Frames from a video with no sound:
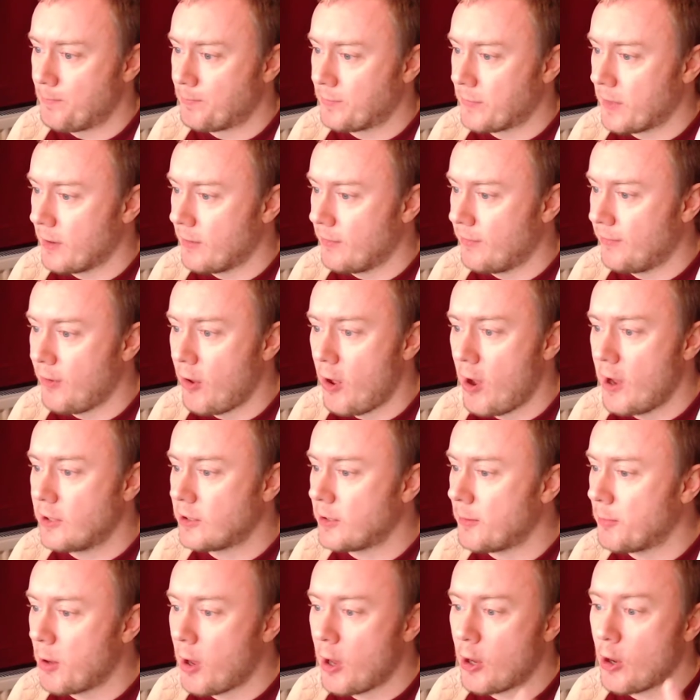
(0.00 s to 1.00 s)
Flights,
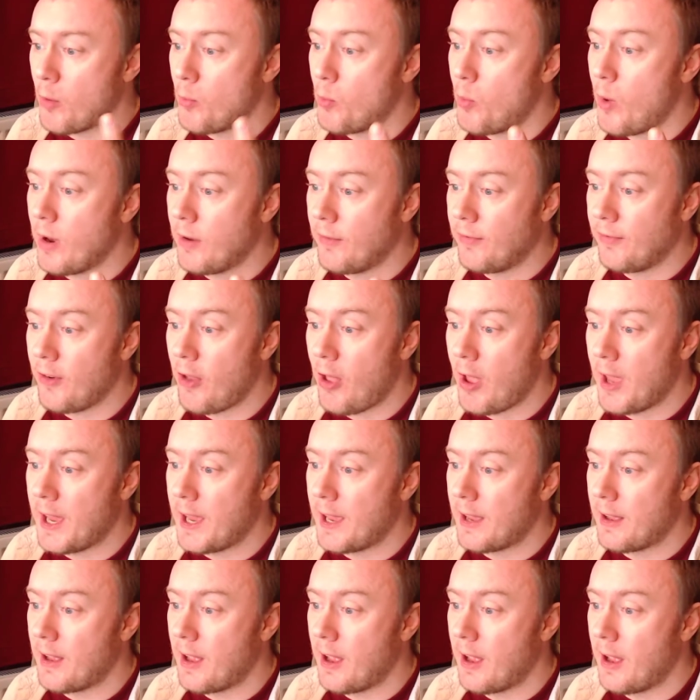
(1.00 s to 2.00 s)
I'm going on one flight
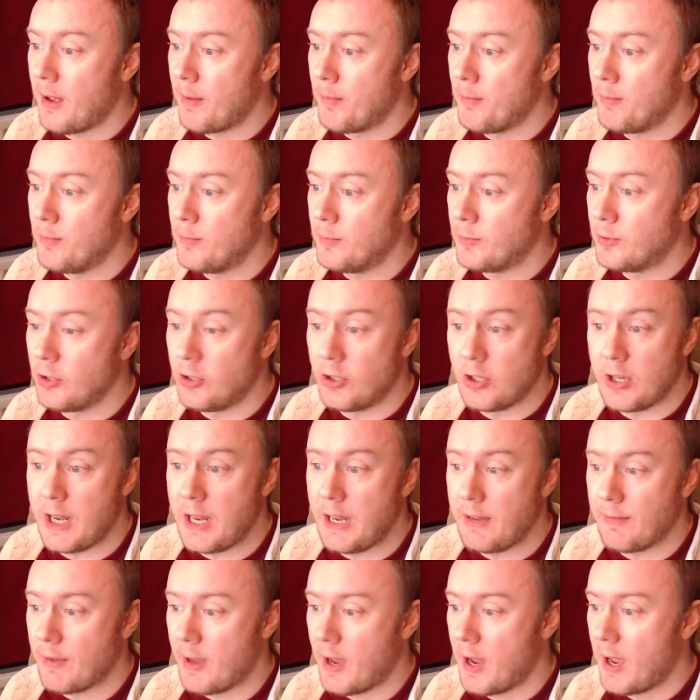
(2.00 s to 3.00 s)
to
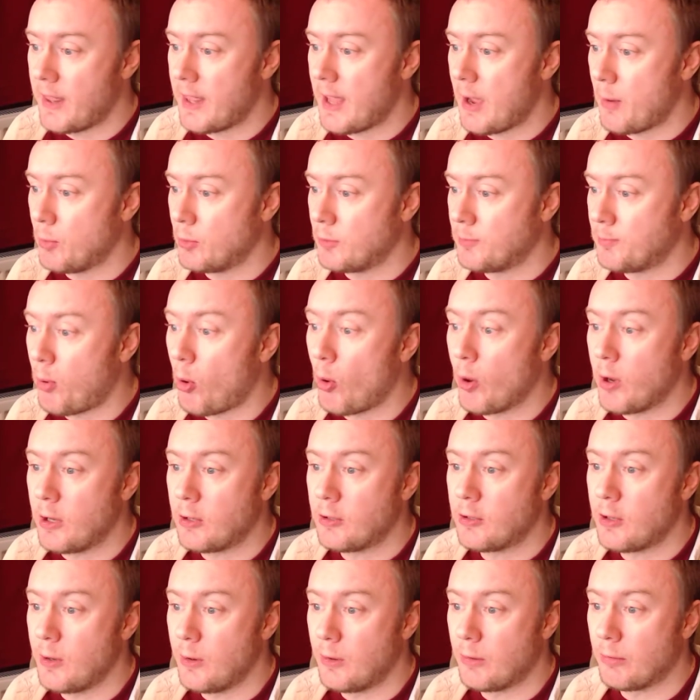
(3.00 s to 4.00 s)
Geneva, and that was
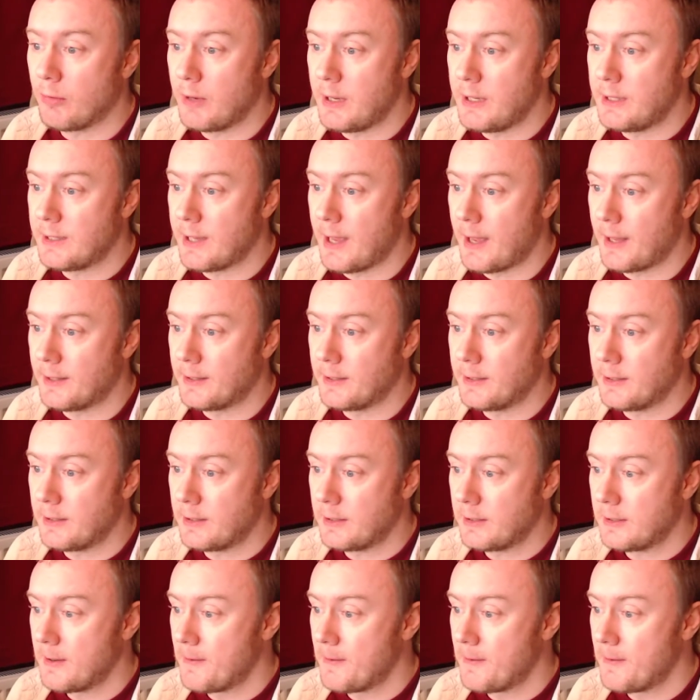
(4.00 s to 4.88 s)
0.23 tonnes.